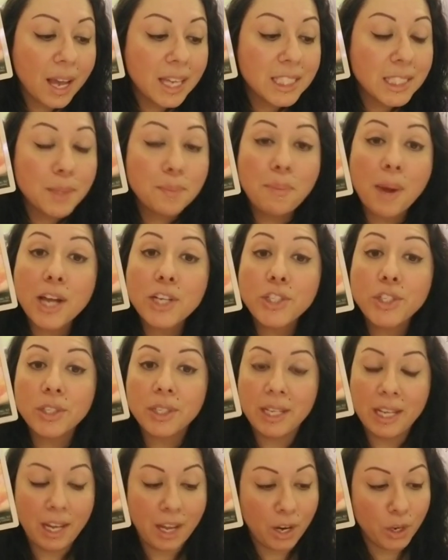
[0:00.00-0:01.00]

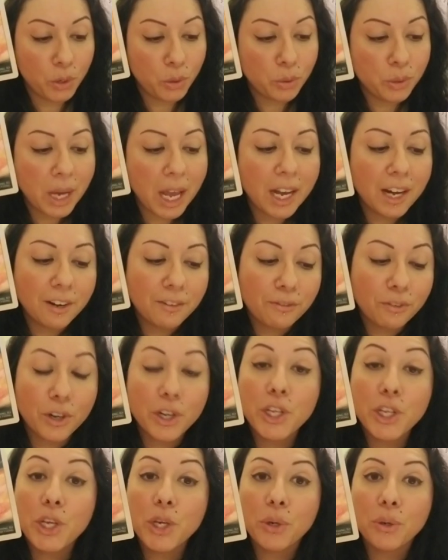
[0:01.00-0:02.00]
especially created for
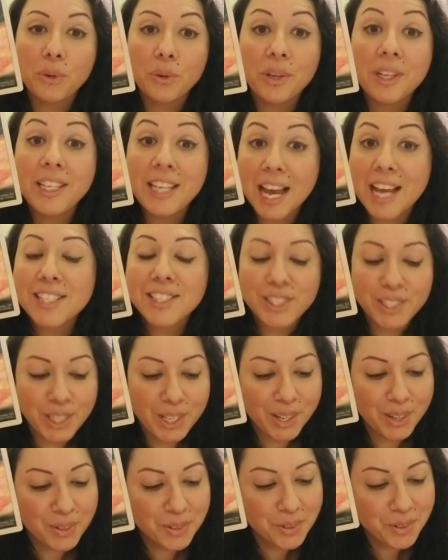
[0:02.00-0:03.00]
you, yes,
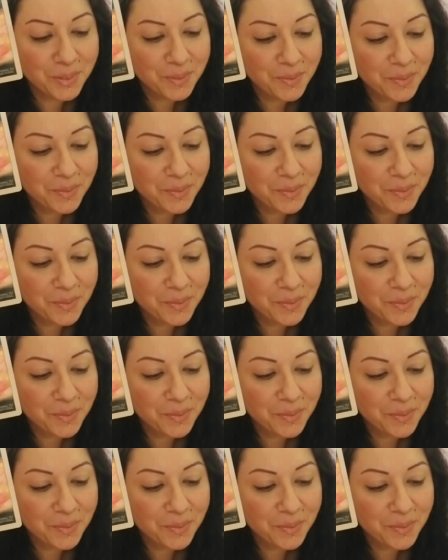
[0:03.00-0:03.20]
you.